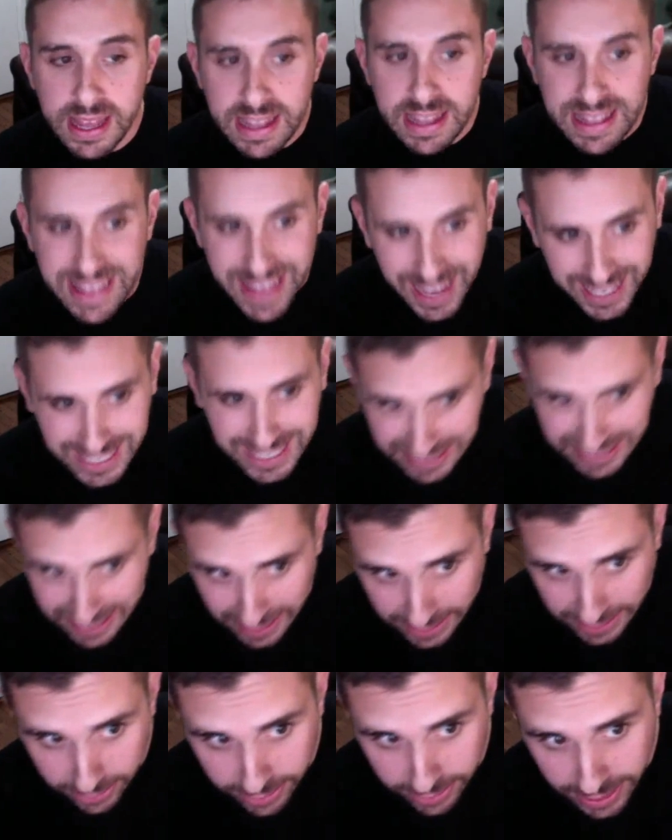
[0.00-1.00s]
Next thing
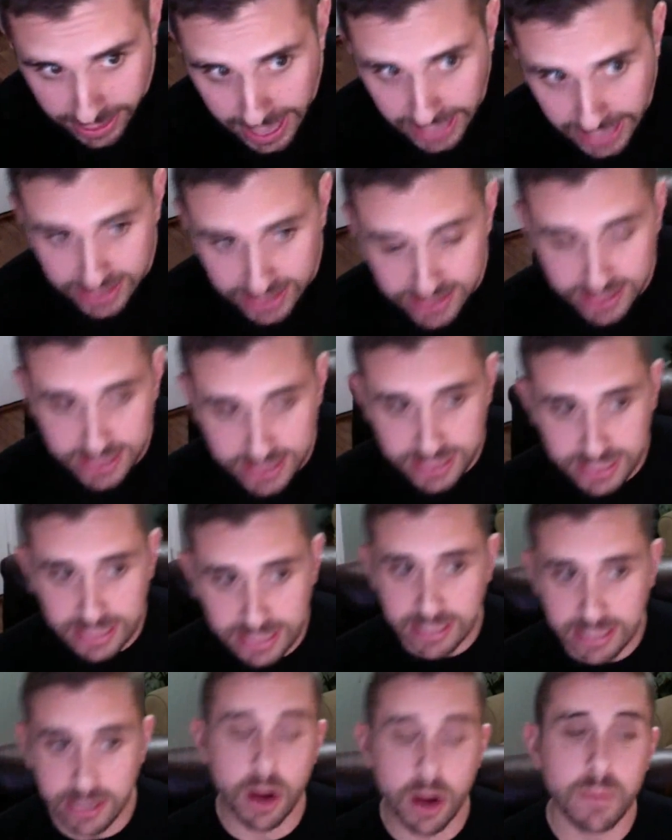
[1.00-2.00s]
I look at is a
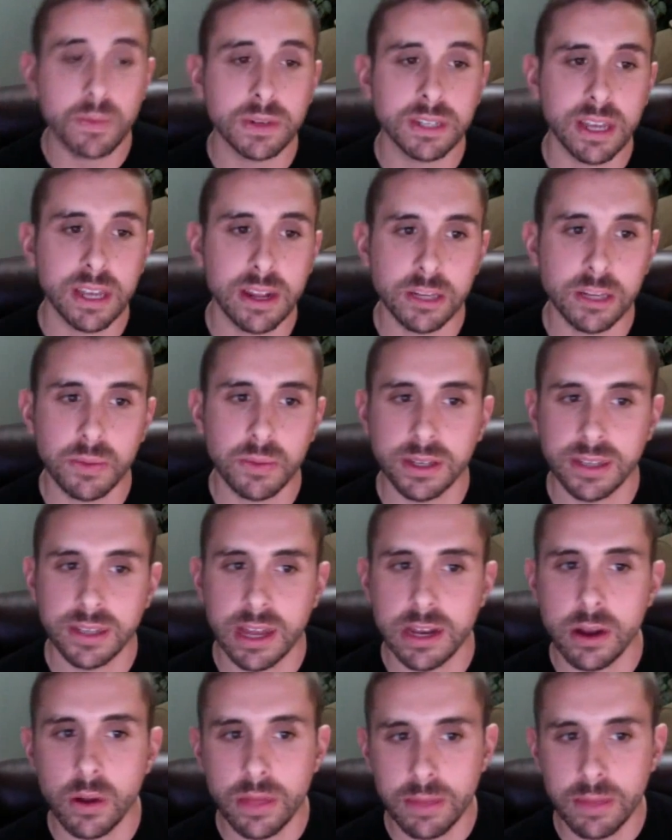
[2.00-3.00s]
CTR percentage, because I
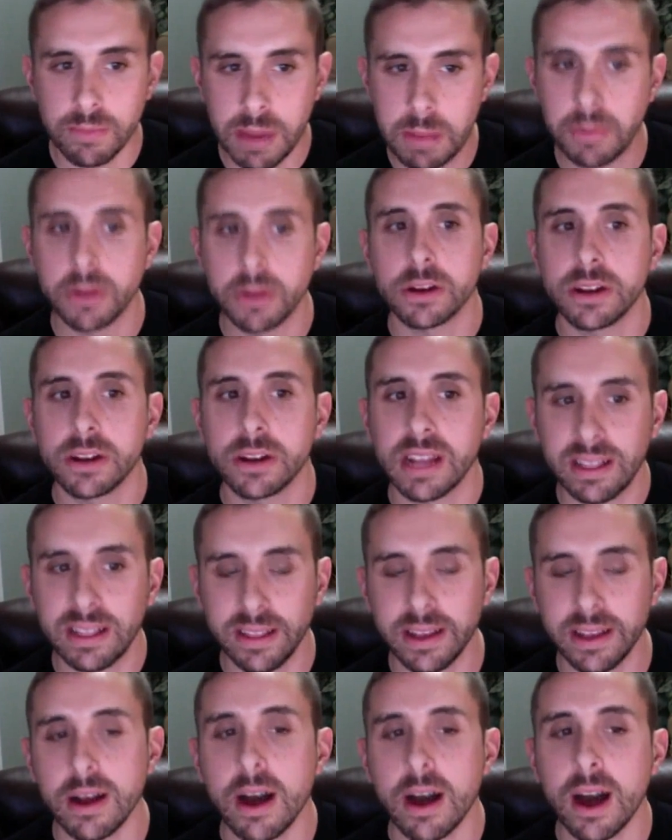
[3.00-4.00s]
know that people are going to
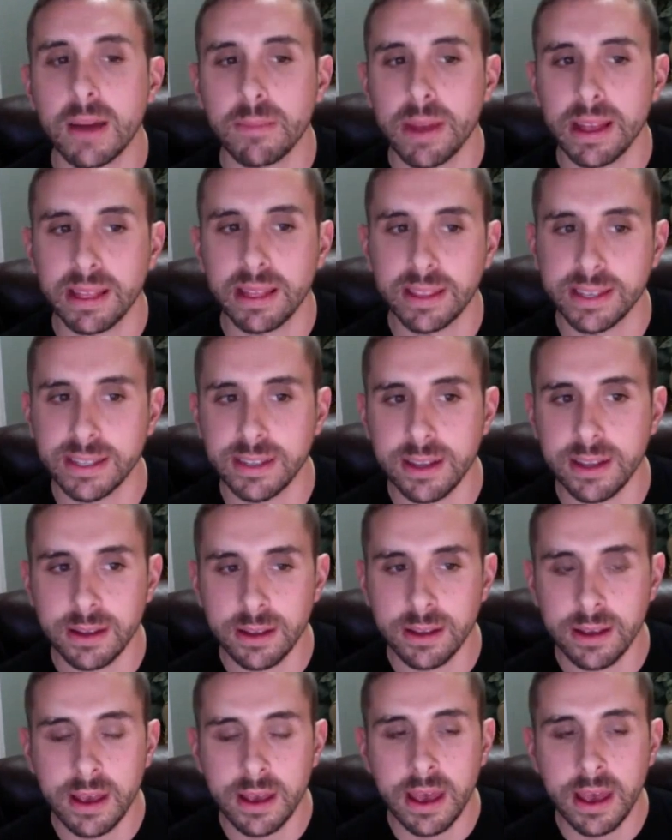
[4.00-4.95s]
click on my listing.